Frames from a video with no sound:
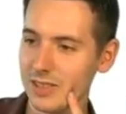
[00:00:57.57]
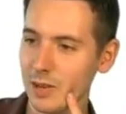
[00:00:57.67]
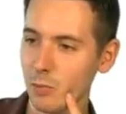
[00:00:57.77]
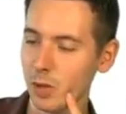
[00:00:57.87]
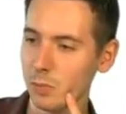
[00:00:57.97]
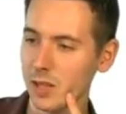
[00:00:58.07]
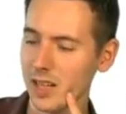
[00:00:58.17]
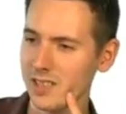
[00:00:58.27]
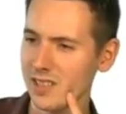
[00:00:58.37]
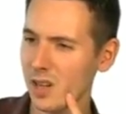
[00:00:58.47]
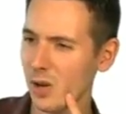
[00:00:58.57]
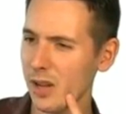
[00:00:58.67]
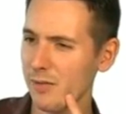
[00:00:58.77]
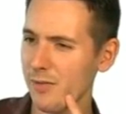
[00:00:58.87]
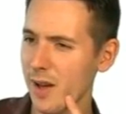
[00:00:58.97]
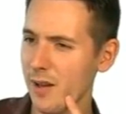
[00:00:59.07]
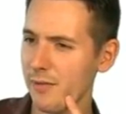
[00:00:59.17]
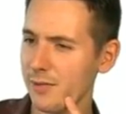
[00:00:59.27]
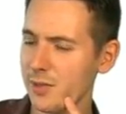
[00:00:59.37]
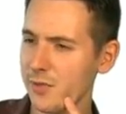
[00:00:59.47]
that well placed. And now
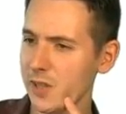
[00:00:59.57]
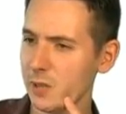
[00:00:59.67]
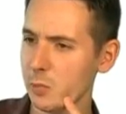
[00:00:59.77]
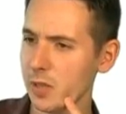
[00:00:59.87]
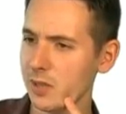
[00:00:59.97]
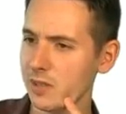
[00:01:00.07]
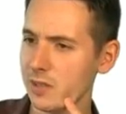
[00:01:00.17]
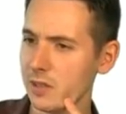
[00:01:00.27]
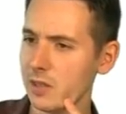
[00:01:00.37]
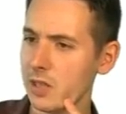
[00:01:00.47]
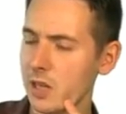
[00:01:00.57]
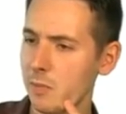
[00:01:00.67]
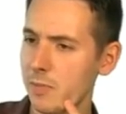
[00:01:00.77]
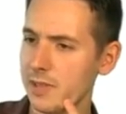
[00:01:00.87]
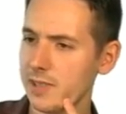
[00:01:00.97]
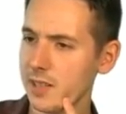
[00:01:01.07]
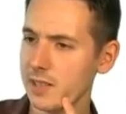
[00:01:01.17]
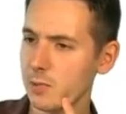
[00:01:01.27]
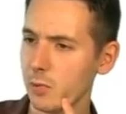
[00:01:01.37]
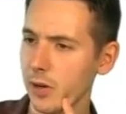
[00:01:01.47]
a5 severely weakens the
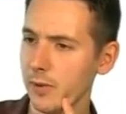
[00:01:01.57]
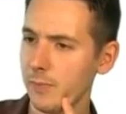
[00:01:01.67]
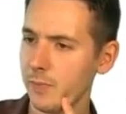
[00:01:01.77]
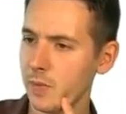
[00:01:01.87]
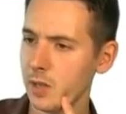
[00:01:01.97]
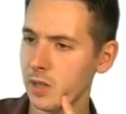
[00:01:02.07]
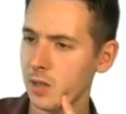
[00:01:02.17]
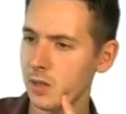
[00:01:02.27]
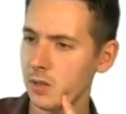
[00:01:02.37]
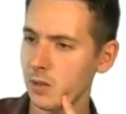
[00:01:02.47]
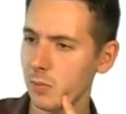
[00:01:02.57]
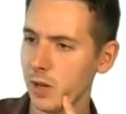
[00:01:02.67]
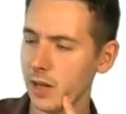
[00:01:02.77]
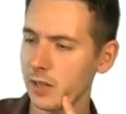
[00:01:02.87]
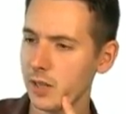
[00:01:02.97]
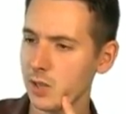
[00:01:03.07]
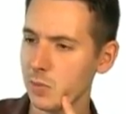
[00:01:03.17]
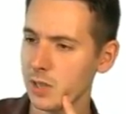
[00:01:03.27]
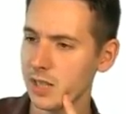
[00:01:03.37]
b6 square. So black has to be